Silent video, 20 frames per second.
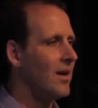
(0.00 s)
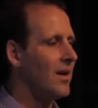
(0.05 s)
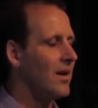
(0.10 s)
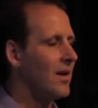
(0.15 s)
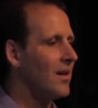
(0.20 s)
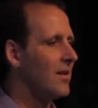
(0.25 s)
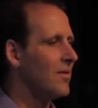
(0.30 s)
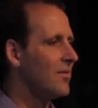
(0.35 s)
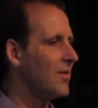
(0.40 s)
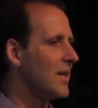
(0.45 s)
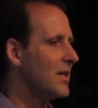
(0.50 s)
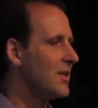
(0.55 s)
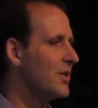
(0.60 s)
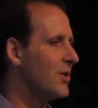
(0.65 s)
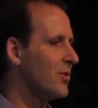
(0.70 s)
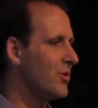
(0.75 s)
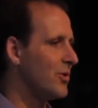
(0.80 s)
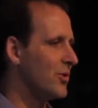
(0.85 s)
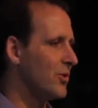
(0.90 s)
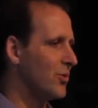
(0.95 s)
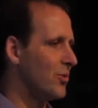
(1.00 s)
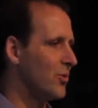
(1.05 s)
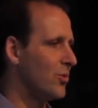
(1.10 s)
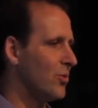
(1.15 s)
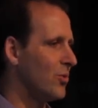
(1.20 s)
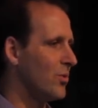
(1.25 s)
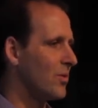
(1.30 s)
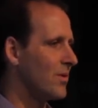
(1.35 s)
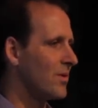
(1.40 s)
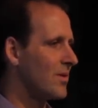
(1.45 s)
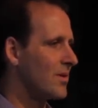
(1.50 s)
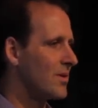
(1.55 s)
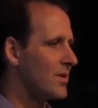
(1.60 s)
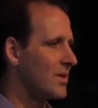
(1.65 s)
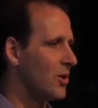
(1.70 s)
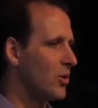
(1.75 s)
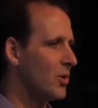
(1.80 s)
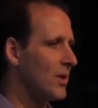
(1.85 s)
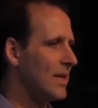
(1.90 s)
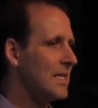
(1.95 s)
And I'll invite you to
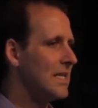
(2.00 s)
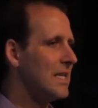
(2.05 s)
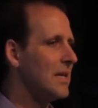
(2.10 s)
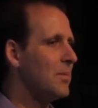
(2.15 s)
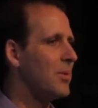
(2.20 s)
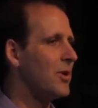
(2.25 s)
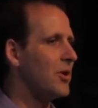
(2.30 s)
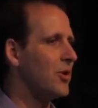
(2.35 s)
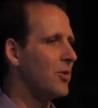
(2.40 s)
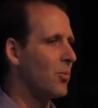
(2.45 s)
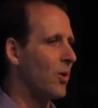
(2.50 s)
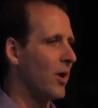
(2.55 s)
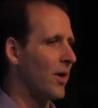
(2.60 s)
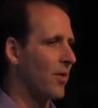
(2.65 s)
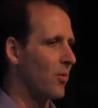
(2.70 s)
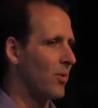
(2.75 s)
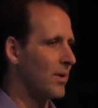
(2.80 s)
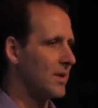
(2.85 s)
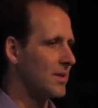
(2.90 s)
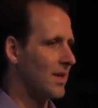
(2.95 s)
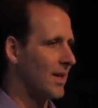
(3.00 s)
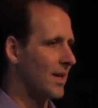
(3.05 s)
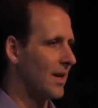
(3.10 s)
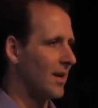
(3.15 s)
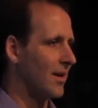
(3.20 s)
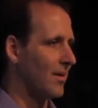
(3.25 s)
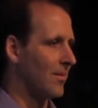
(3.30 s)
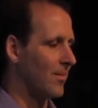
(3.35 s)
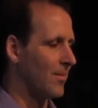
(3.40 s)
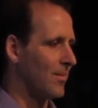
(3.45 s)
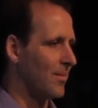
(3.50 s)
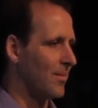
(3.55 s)
slowly deepen your breath once again.